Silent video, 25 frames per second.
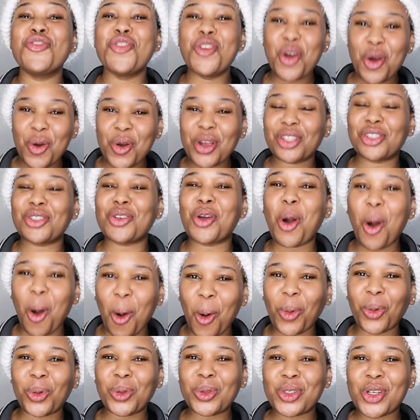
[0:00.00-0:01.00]
know it's
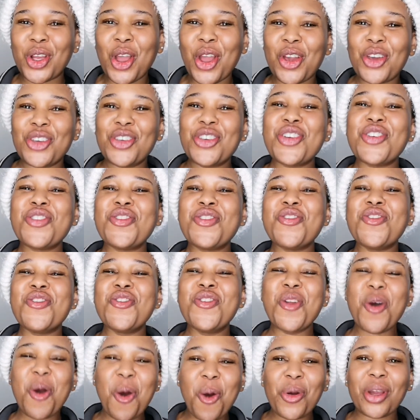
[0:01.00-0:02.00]
cold. You
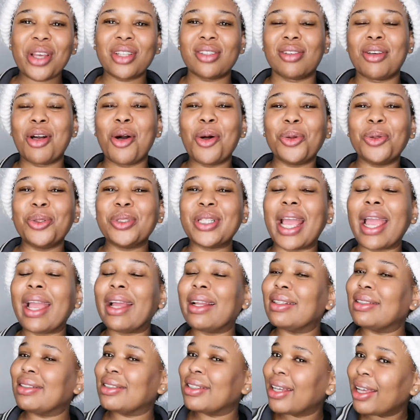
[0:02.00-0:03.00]
know it's cold,
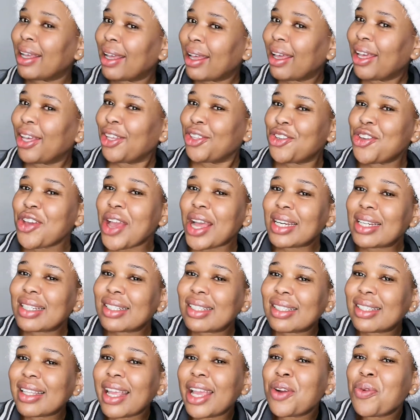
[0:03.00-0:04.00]
and you
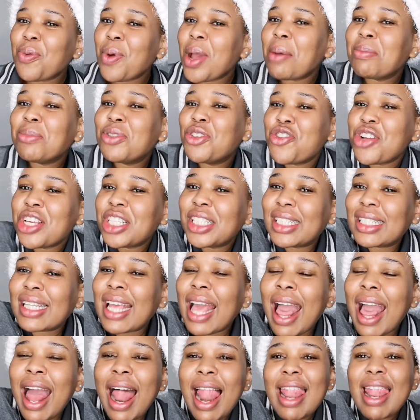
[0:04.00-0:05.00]
understand why I'm
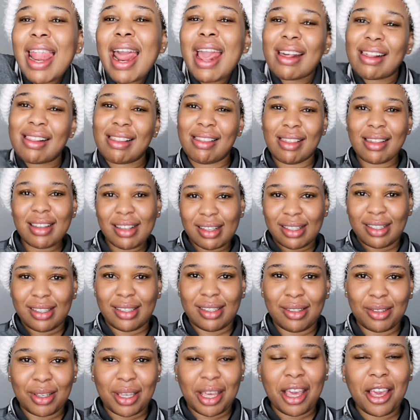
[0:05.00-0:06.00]
dressed like
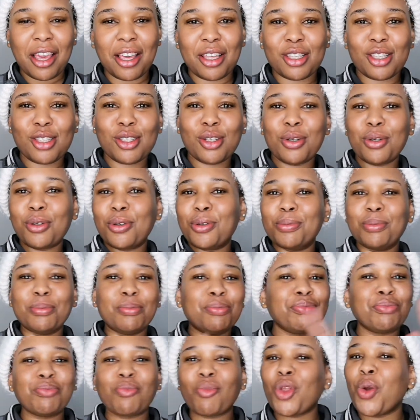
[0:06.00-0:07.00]
this. Okay,
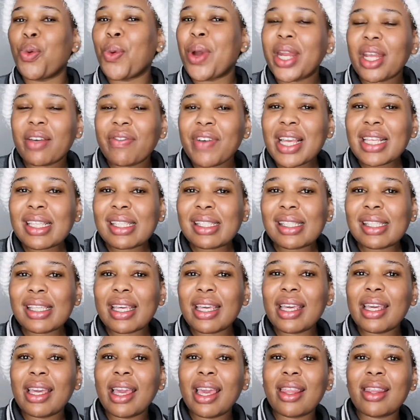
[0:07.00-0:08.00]
so whatever I
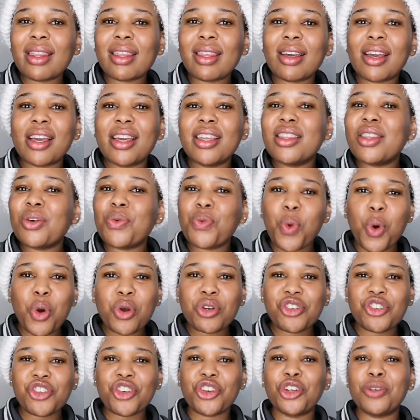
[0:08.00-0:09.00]
see in the
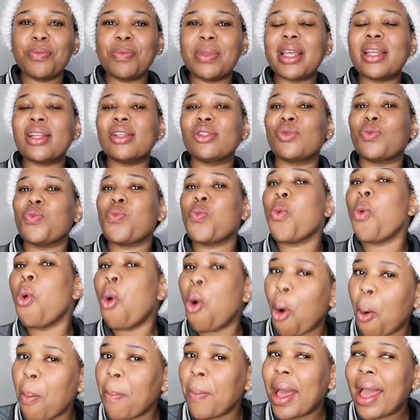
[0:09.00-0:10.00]
wardrobe that is
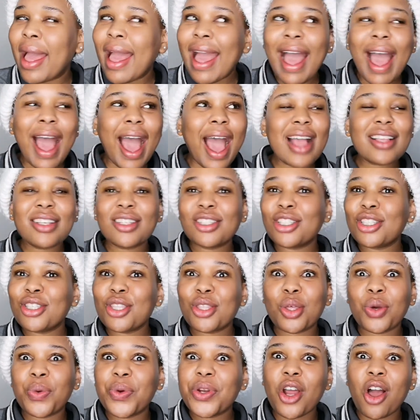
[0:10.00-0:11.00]
warm, I just
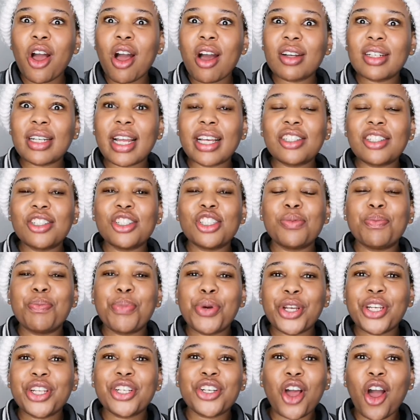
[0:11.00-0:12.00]
throw it on. I just
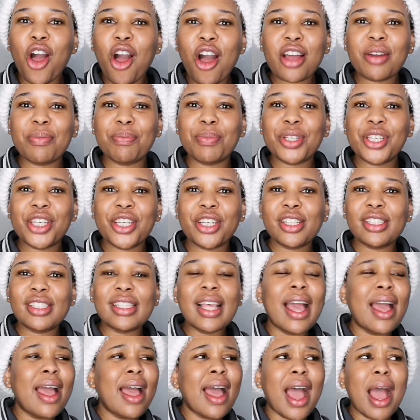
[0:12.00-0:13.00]
put it on because
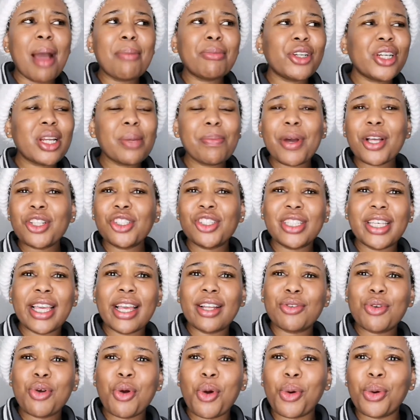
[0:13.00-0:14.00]
I'm not about to
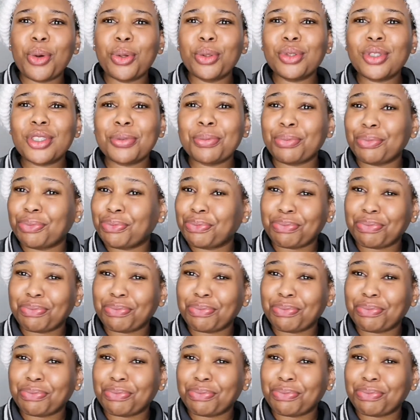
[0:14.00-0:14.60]
get cold.